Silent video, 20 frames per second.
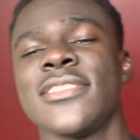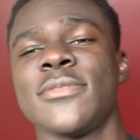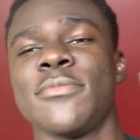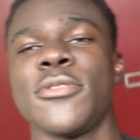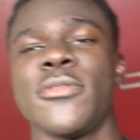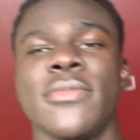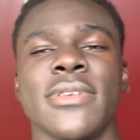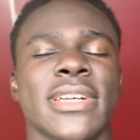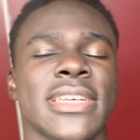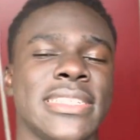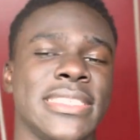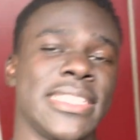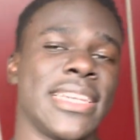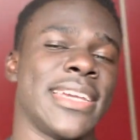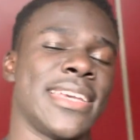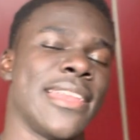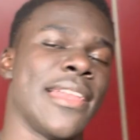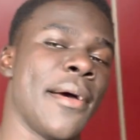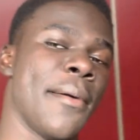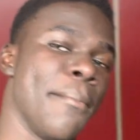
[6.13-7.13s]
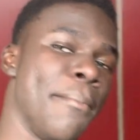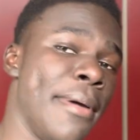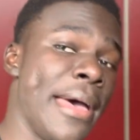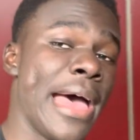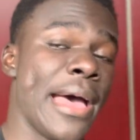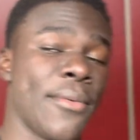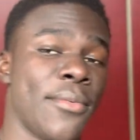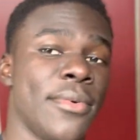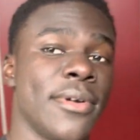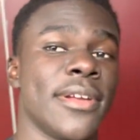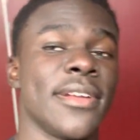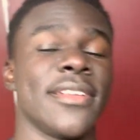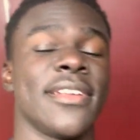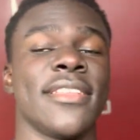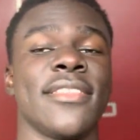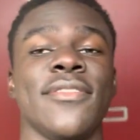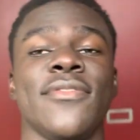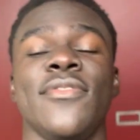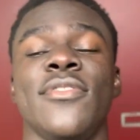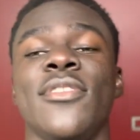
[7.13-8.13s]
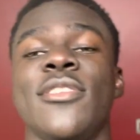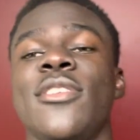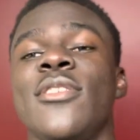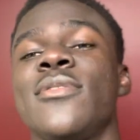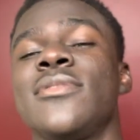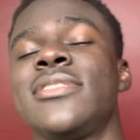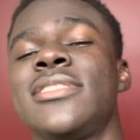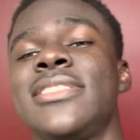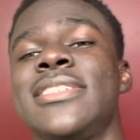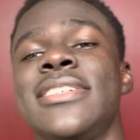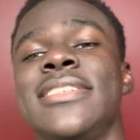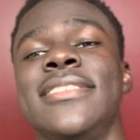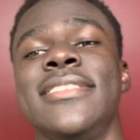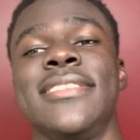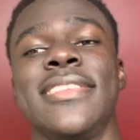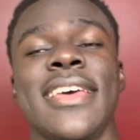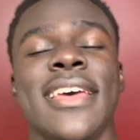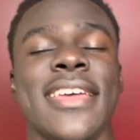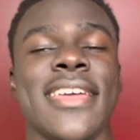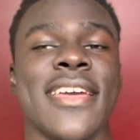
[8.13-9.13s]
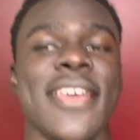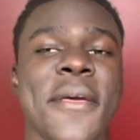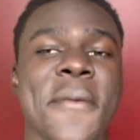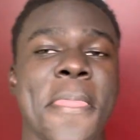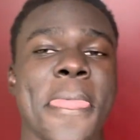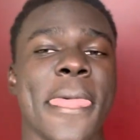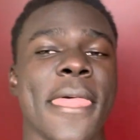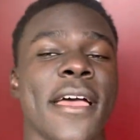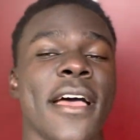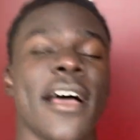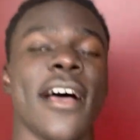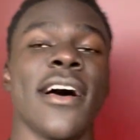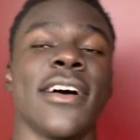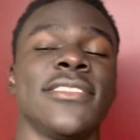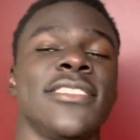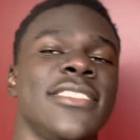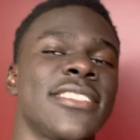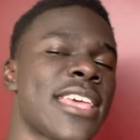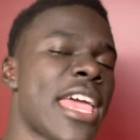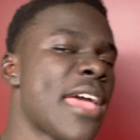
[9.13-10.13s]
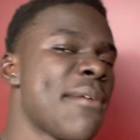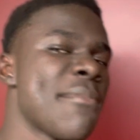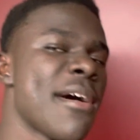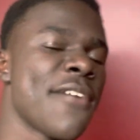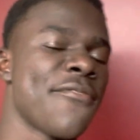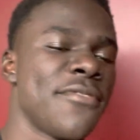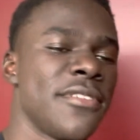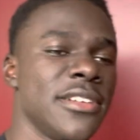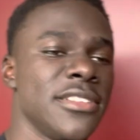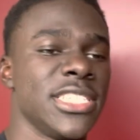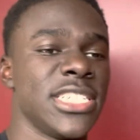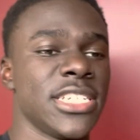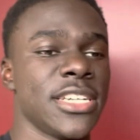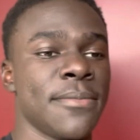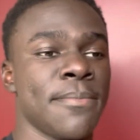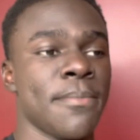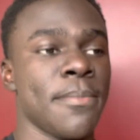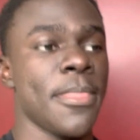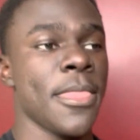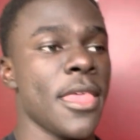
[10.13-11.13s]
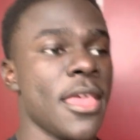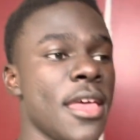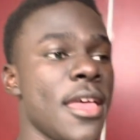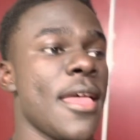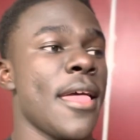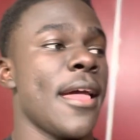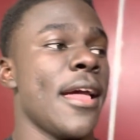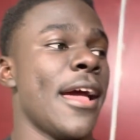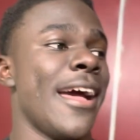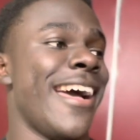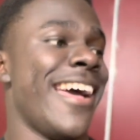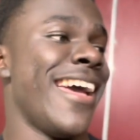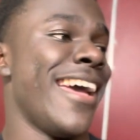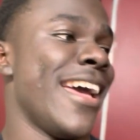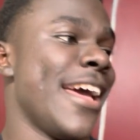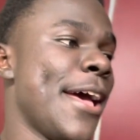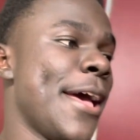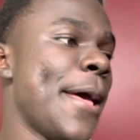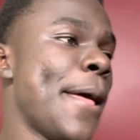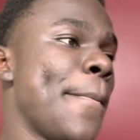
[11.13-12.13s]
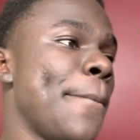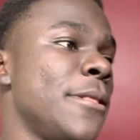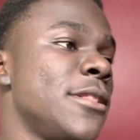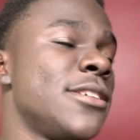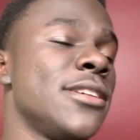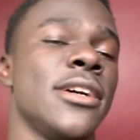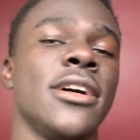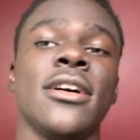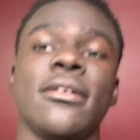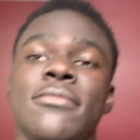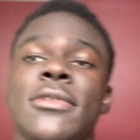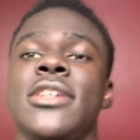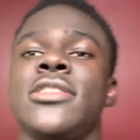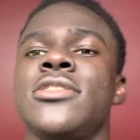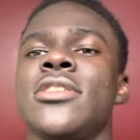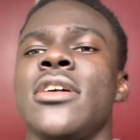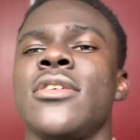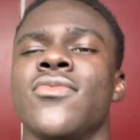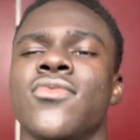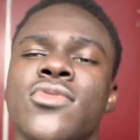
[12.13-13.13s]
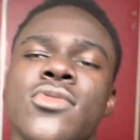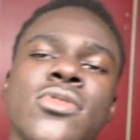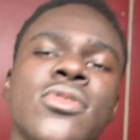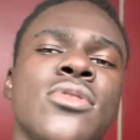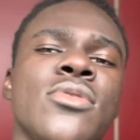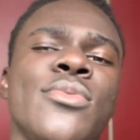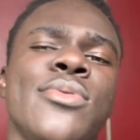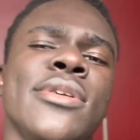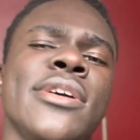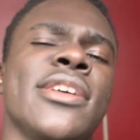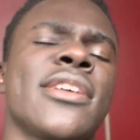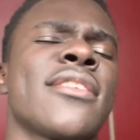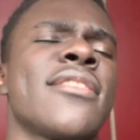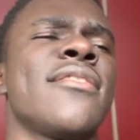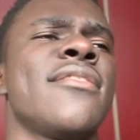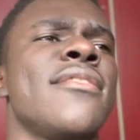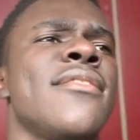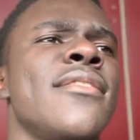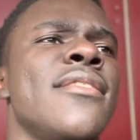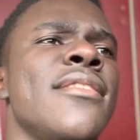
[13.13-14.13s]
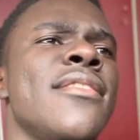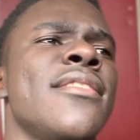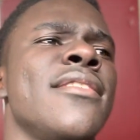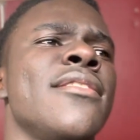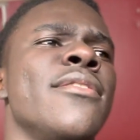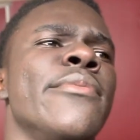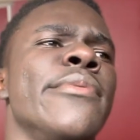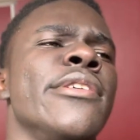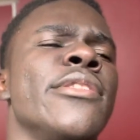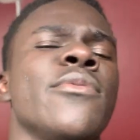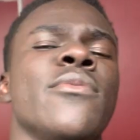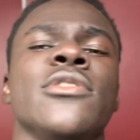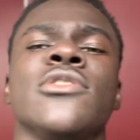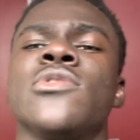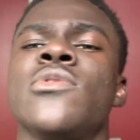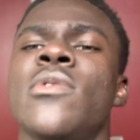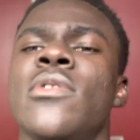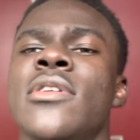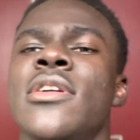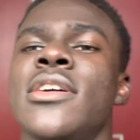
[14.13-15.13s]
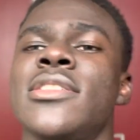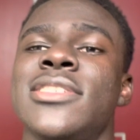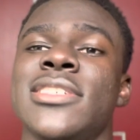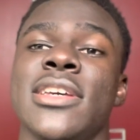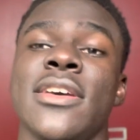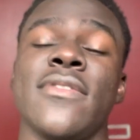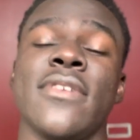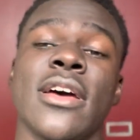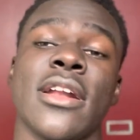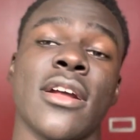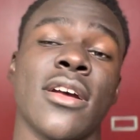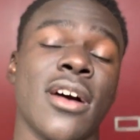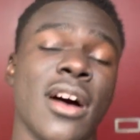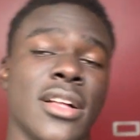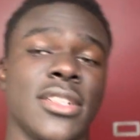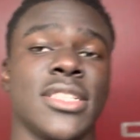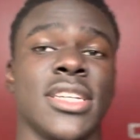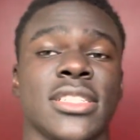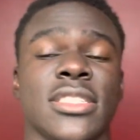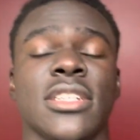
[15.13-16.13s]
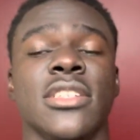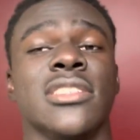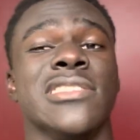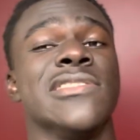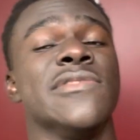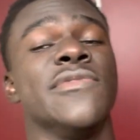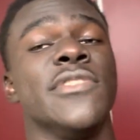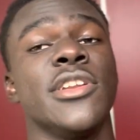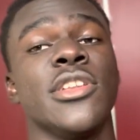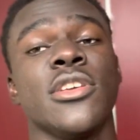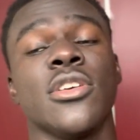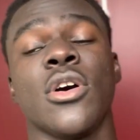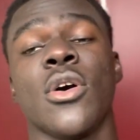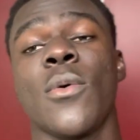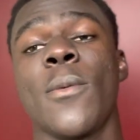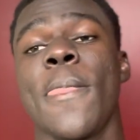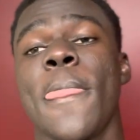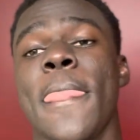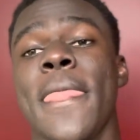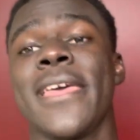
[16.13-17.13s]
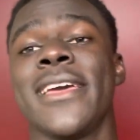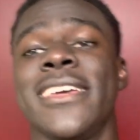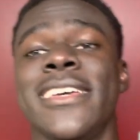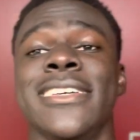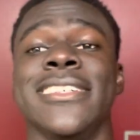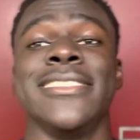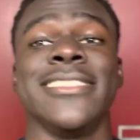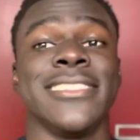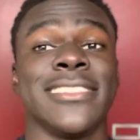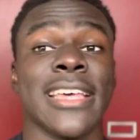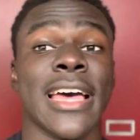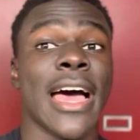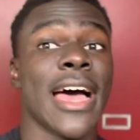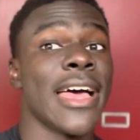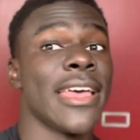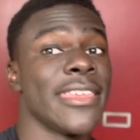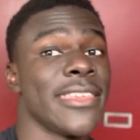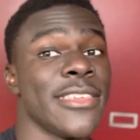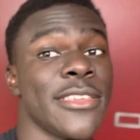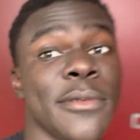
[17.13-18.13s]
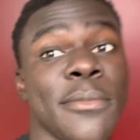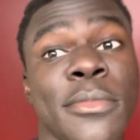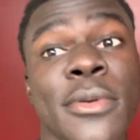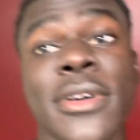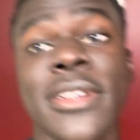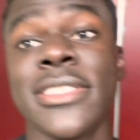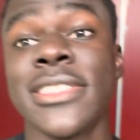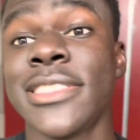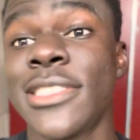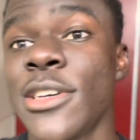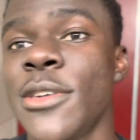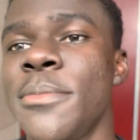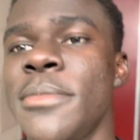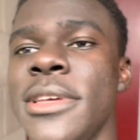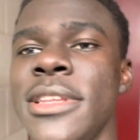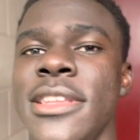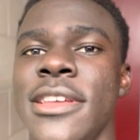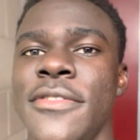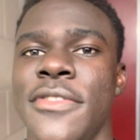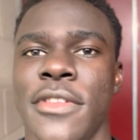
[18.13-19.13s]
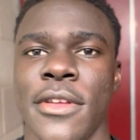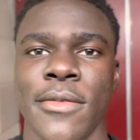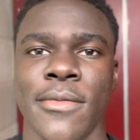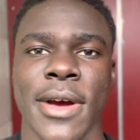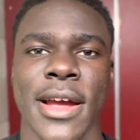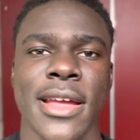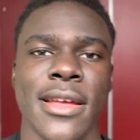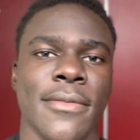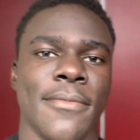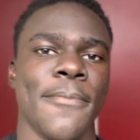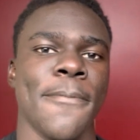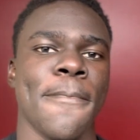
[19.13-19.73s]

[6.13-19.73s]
It's Bullman KJ, and I'm back with another video today. Just came back from the gym, and to update y'all real quick with what's going on, to give y'all the context of this video, is your boy's still been lifting, right?